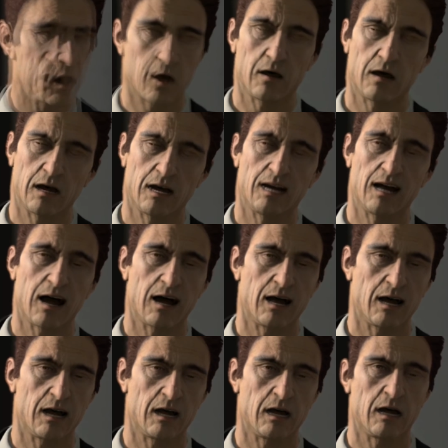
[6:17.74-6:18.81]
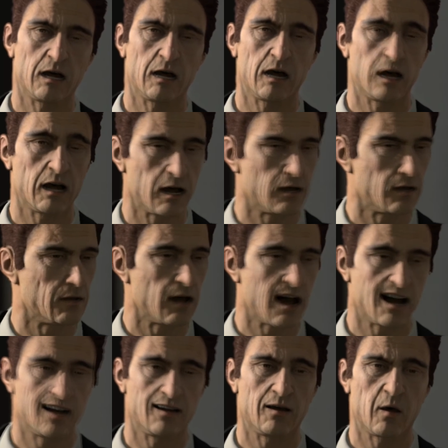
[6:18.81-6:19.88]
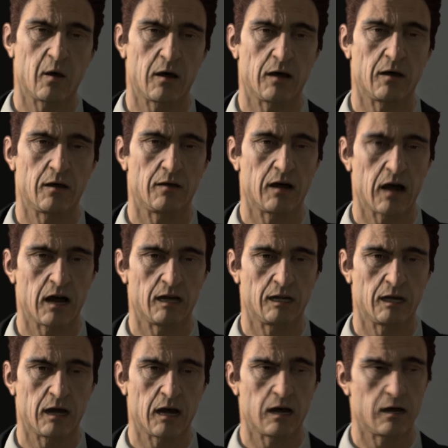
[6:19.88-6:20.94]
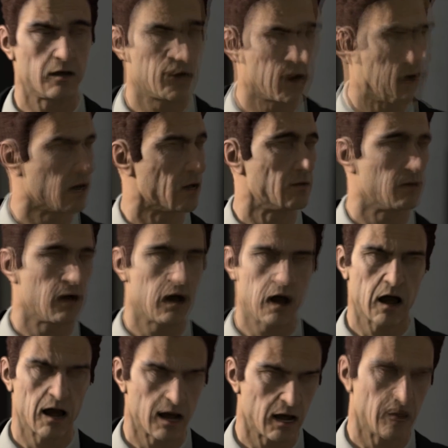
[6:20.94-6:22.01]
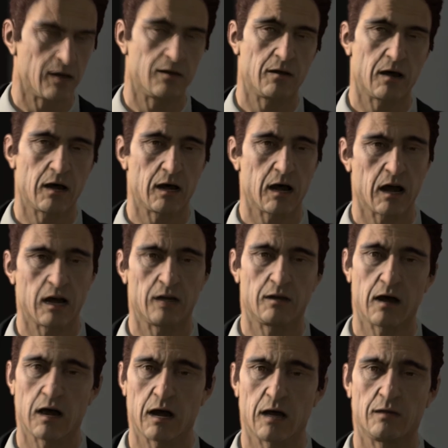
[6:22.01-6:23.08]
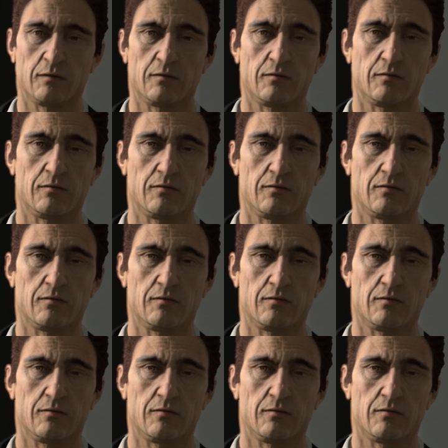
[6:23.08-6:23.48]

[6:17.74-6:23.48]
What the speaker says: you excited to get back in the ring with Anthony after that humiliating defeat last Friday?